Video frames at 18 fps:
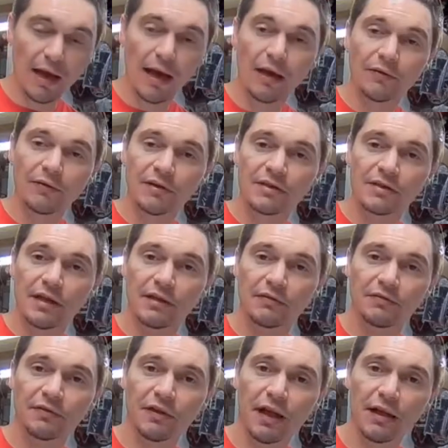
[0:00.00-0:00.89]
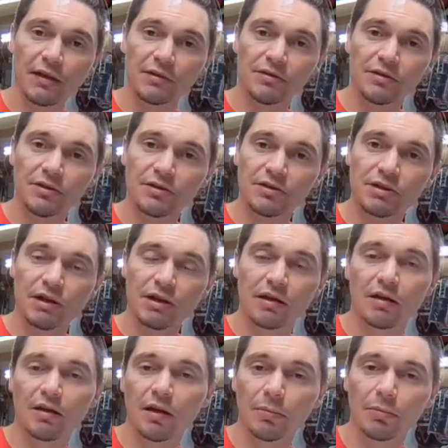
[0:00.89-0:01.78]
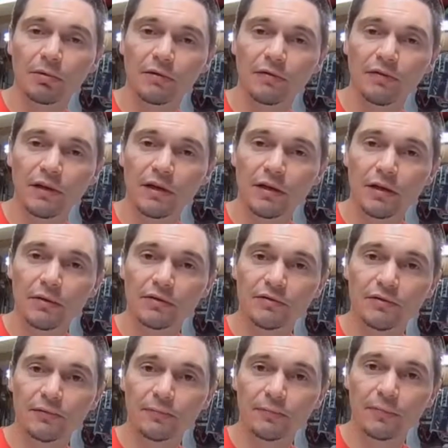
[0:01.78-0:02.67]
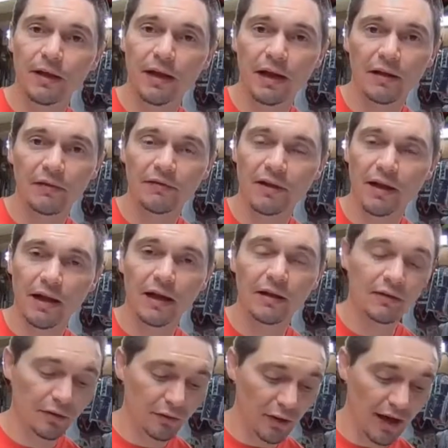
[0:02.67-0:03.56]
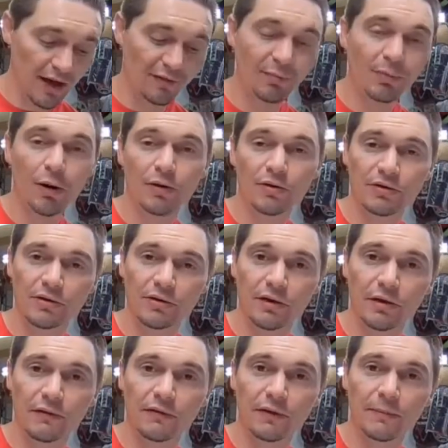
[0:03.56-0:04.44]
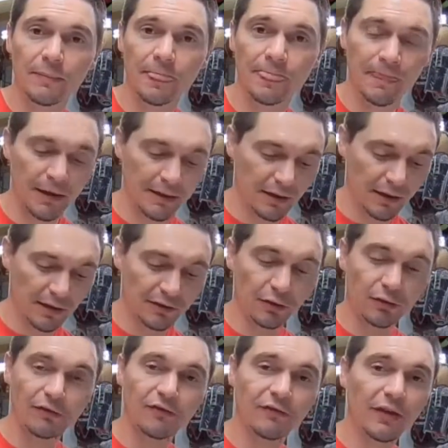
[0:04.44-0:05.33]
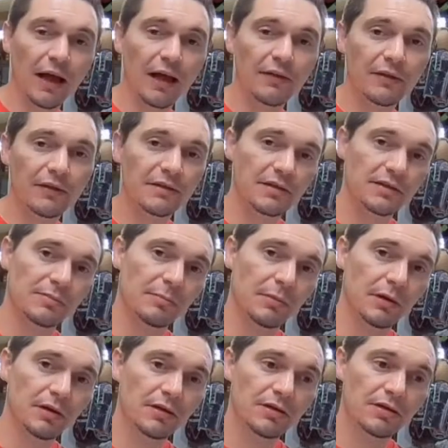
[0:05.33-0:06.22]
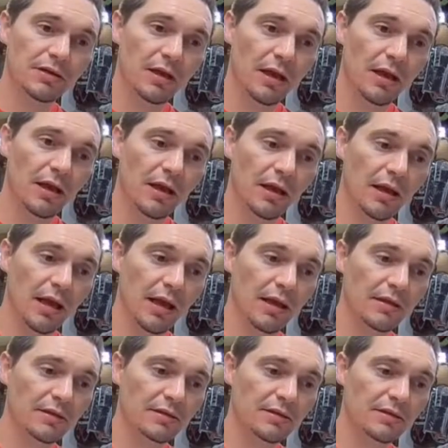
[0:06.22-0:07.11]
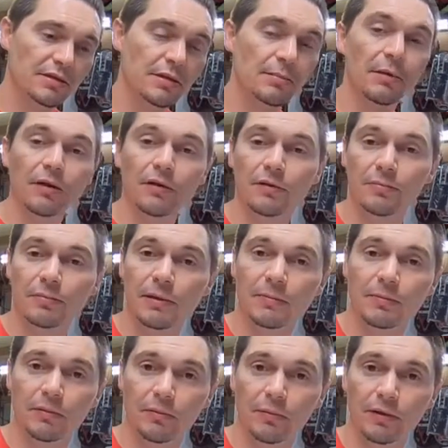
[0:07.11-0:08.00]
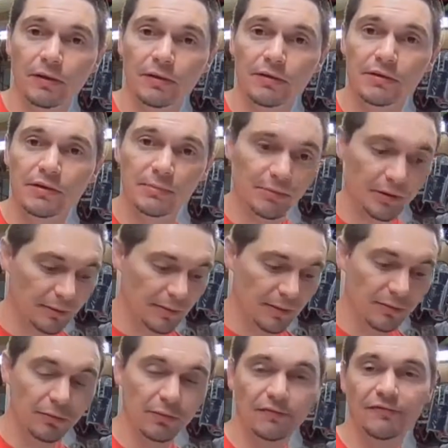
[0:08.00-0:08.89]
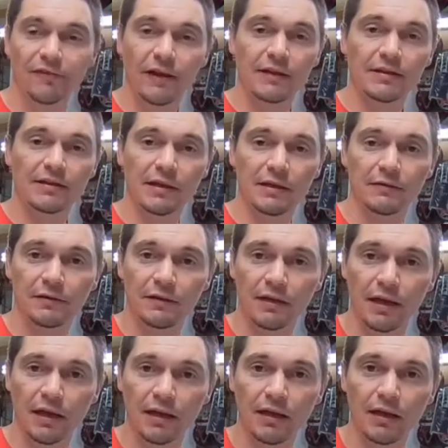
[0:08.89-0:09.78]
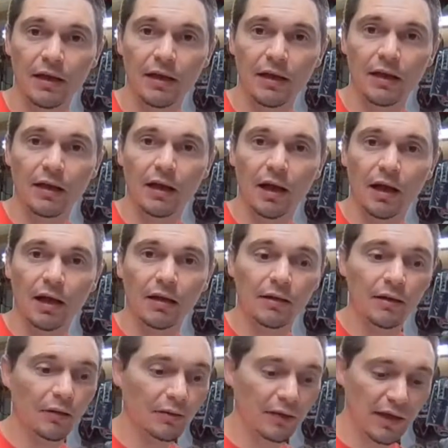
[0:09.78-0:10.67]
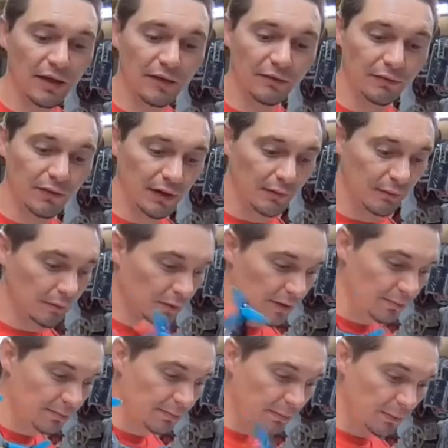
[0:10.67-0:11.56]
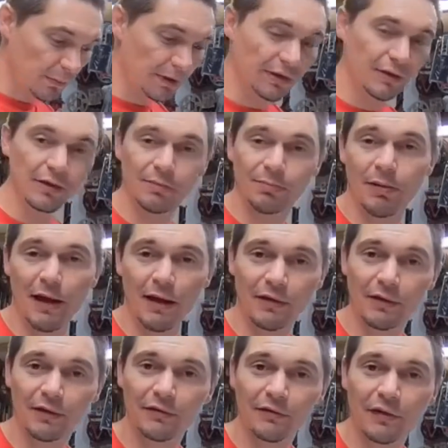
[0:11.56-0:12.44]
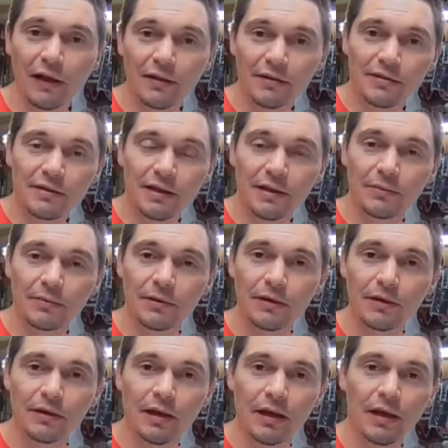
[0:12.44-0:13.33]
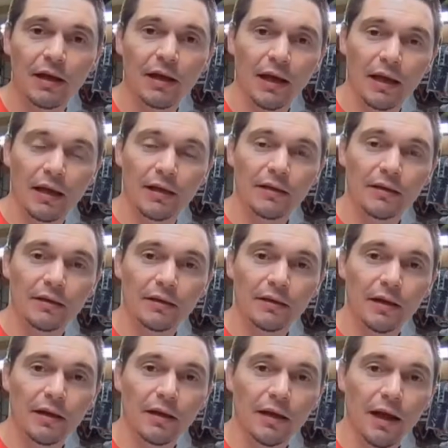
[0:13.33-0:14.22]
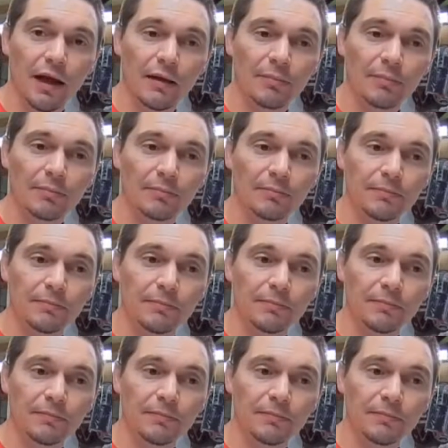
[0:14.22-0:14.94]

how this thing flies, you can check a couple of videos that I do have posted of it. Now, I don't fly this as much as some other people would. Some other people would fly this every day. I only have like one good battery to fly this thing with, and I'm